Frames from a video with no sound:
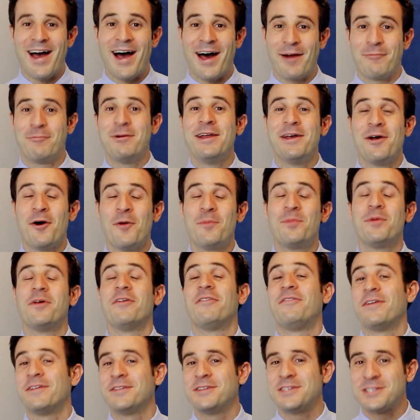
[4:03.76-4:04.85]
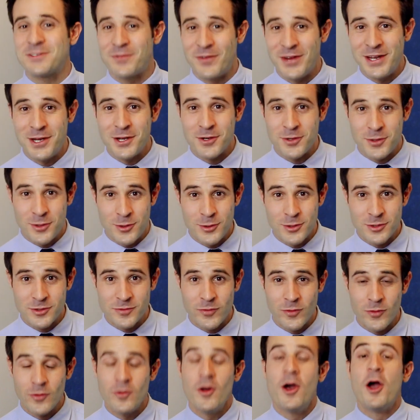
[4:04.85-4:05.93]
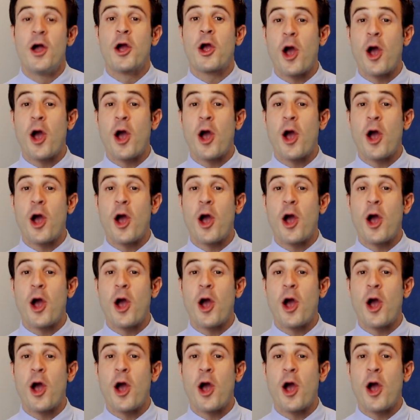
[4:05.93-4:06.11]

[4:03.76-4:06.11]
I really hope you found this video useful.